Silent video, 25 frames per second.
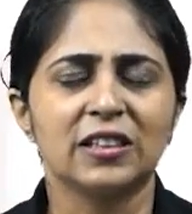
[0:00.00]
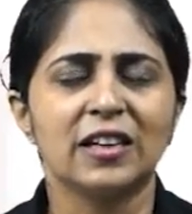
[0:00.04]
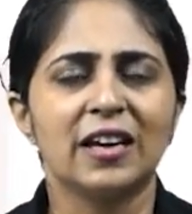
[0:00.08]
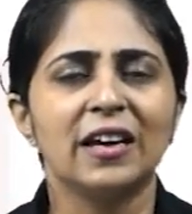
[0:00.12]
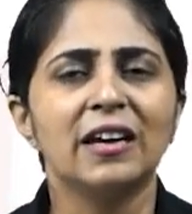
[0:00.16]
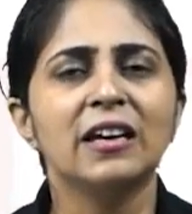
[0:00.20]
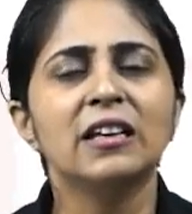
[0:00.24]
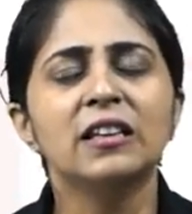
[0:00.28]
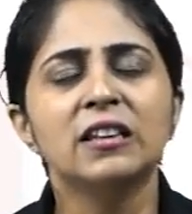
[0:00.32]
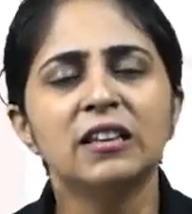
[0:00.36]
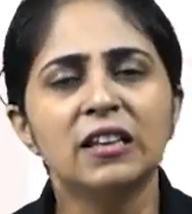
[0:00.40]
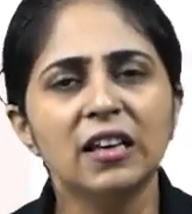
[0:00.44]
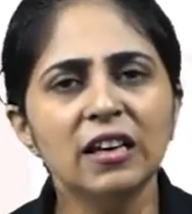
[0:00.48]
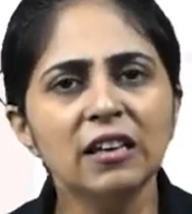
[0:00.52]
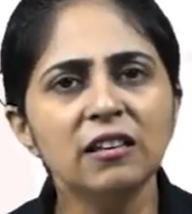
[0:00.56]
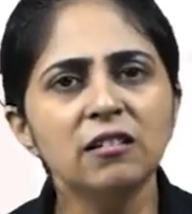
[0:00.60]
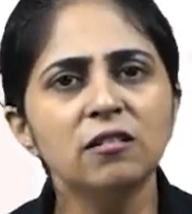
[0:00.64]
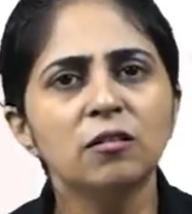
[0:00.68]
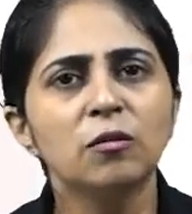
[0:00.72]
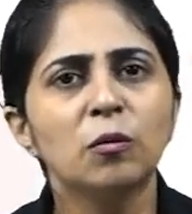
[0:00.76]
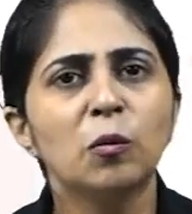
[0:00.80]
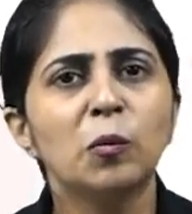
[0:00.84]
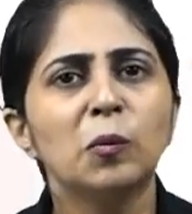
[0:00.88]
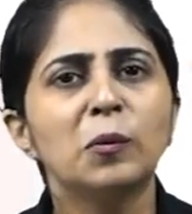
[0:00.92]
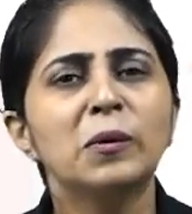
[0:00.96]
In this,
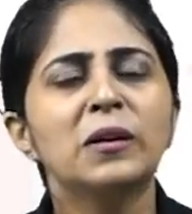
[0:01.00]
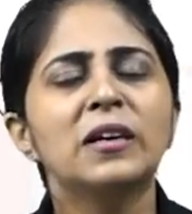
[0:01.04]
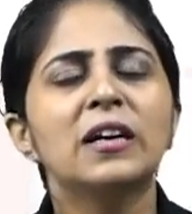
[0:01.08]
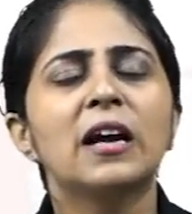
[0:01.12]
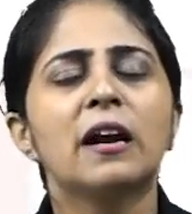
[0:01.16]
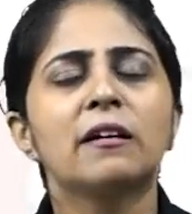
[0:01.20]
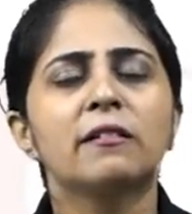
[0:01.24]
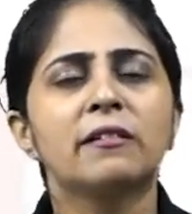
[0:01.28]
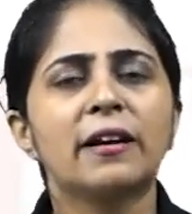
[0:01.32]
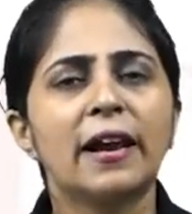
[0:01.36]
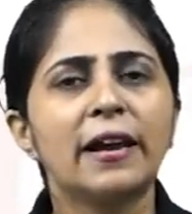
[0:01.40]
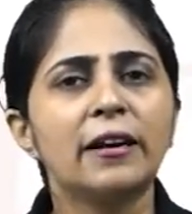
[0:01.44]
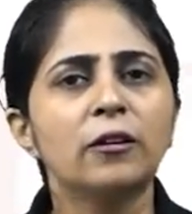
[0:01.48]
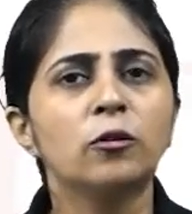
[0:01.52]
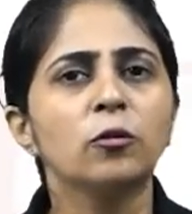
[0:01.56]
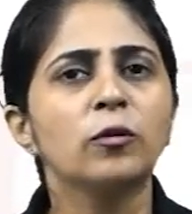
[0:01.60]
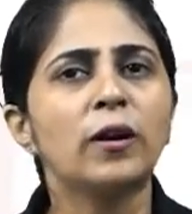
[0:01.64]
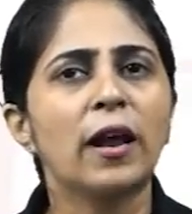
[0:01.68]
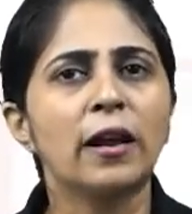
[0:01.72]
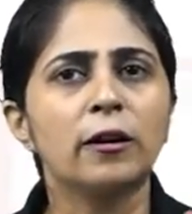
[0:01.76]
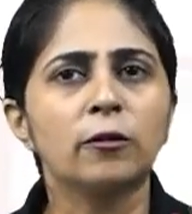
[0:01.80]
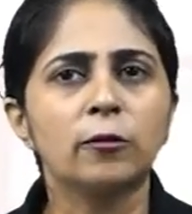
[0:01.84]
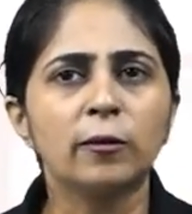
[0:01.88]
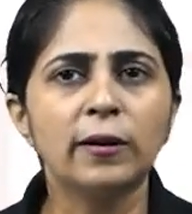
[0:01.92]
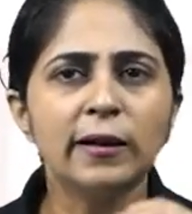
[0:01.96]
we are trying to
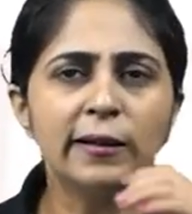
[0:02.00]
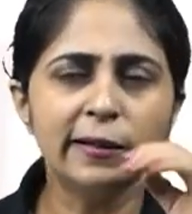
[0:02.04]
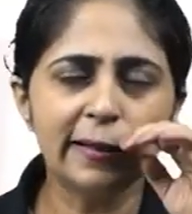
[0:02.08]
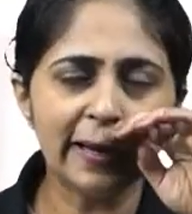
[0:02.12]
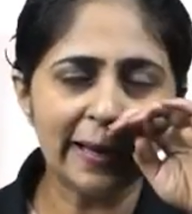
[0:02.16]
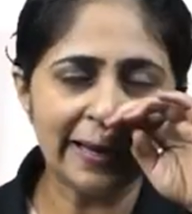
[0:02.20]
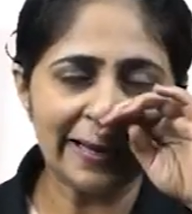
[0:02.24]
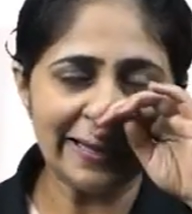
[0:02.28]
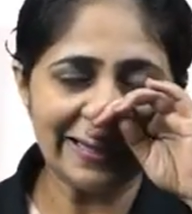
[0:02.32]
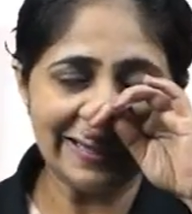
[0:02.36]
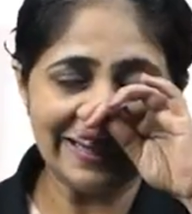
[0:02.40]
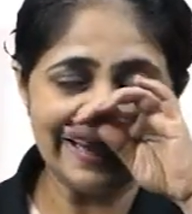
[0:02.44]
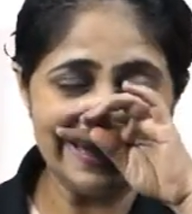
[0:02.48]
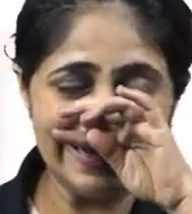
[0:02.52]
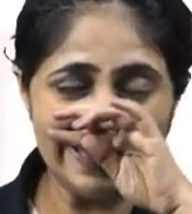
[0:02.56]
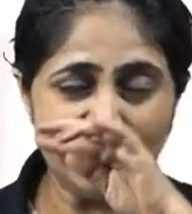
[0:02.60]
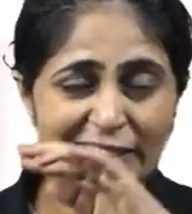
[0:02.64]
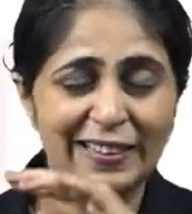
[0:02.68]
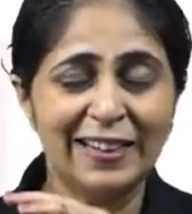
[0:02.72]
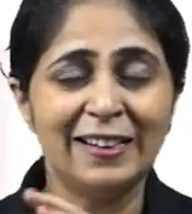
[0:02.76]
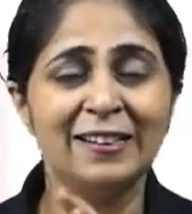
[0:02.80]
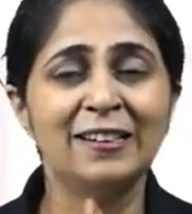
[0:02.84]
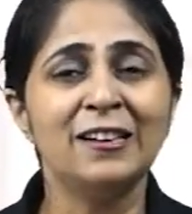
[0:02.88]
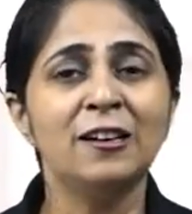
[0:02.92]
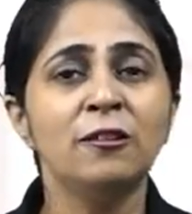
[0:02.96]
calculate the energy
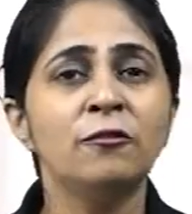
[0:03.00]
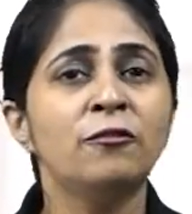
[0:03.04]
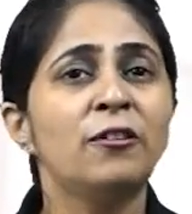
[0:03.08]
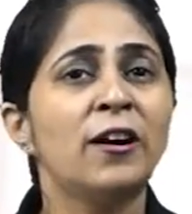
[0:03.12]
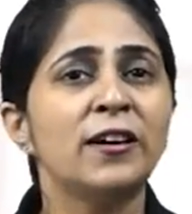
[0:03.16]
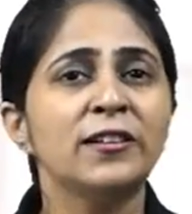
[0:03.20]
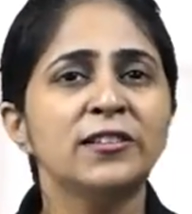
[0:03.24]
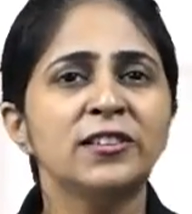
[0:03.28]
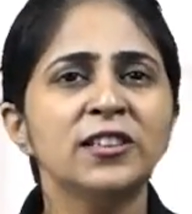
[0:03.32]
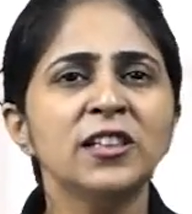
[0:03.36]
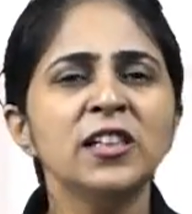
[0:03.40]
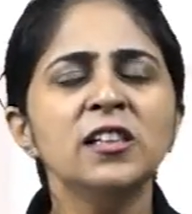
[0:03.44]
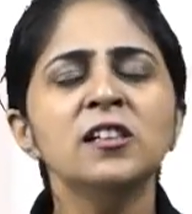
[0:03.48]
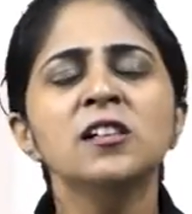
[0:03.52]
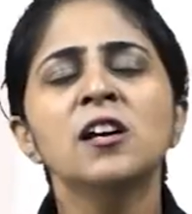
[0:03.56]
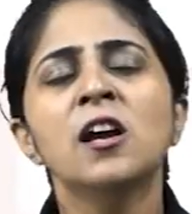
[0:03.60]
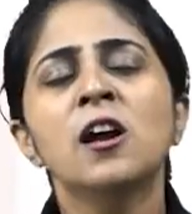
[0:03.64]
gradient functions.